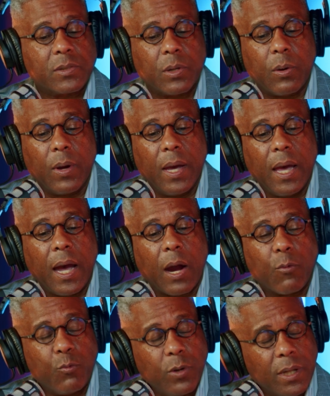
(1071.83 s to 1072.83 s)
So
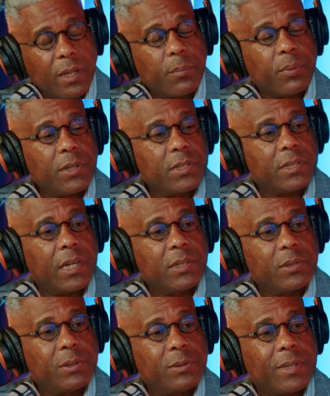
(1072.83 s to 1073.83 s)
I really
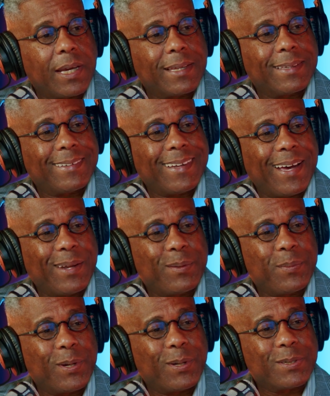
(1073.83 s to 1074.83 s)
appreciate you taking the time
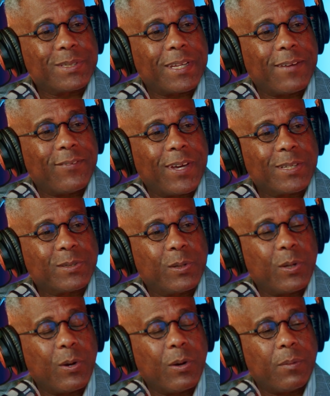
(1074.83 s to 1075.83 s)
to be on the Steadfast
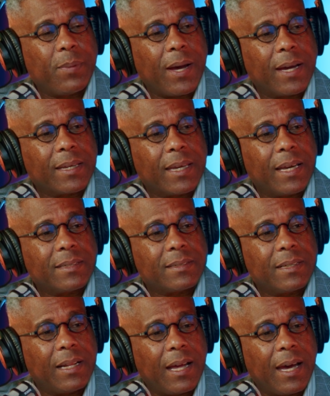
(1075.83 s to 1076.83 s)
and Loyal
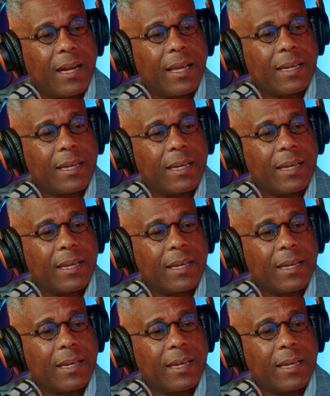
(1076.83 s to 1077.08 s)
podcast, Elad